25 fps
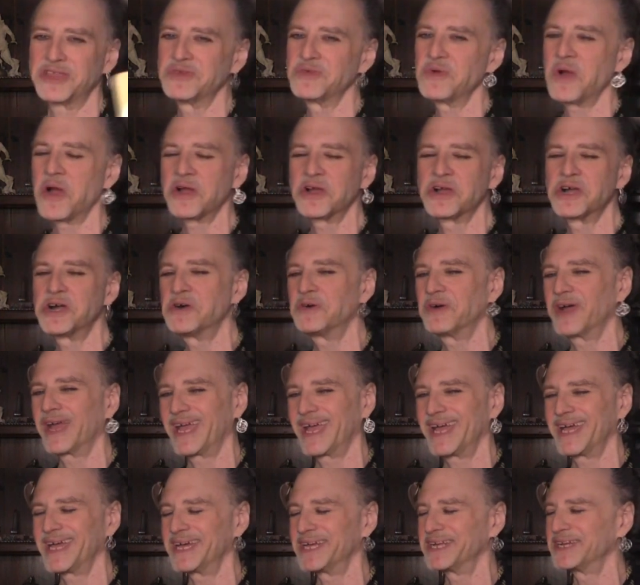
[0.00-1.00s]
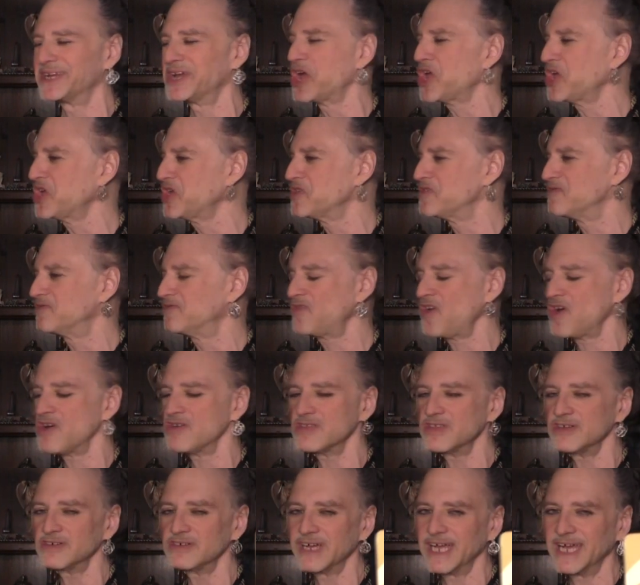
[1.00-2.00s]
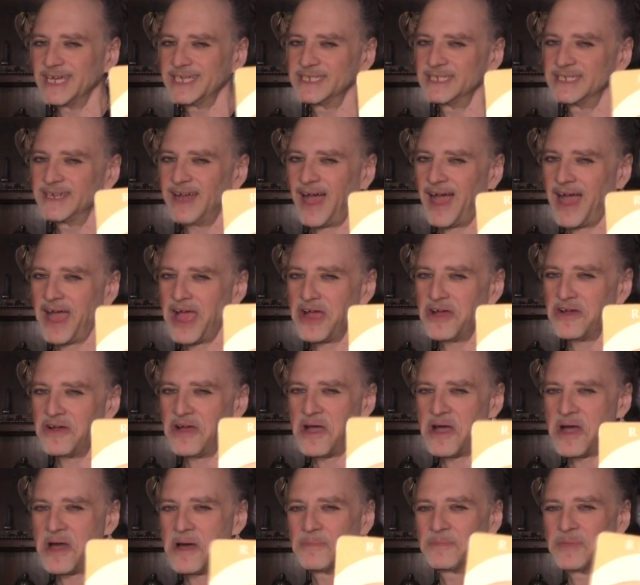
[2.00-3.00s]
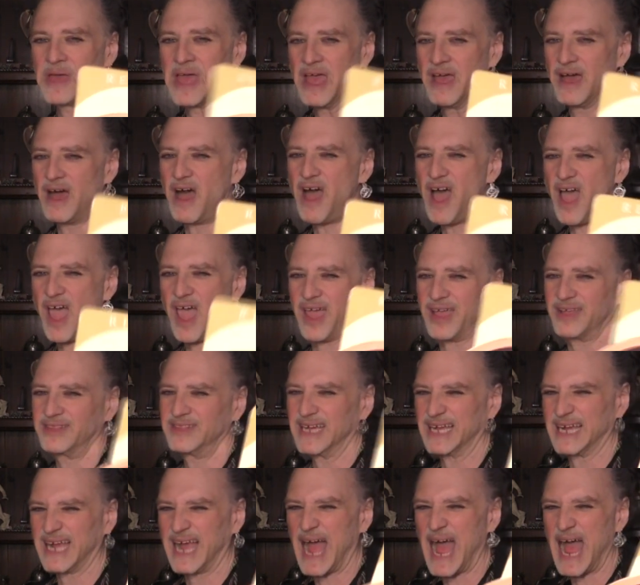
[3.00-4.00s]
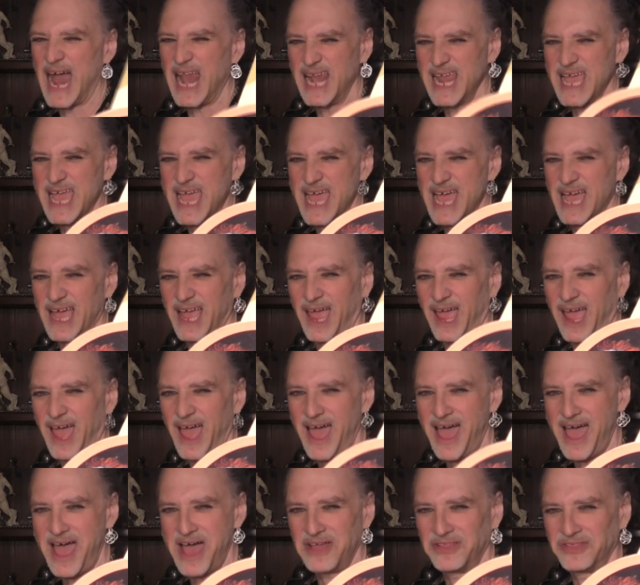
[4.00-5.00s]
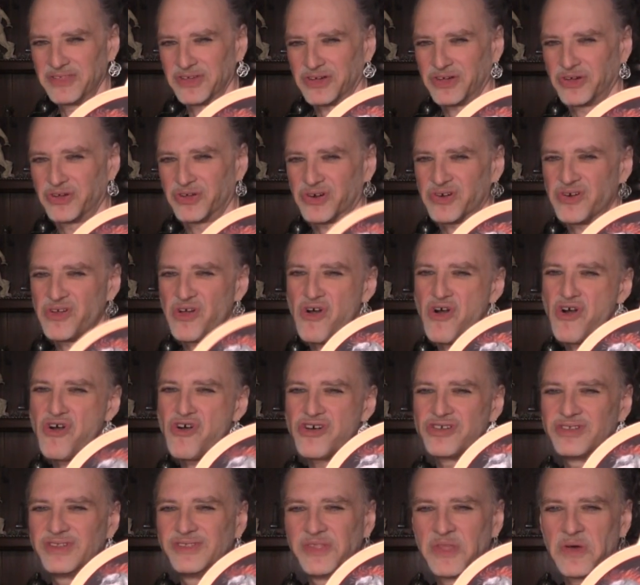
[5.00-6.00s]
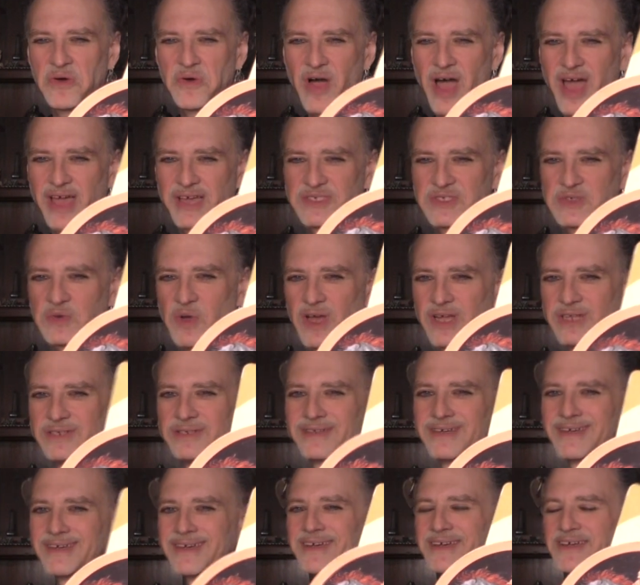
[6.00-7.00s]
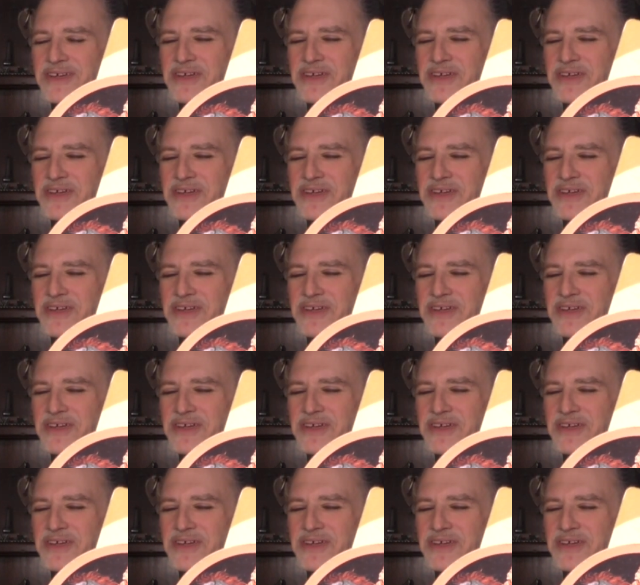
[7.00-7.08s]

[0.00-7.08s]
You are going in further in and higher up ach, the Cailleach, ah, the crone, the wise one,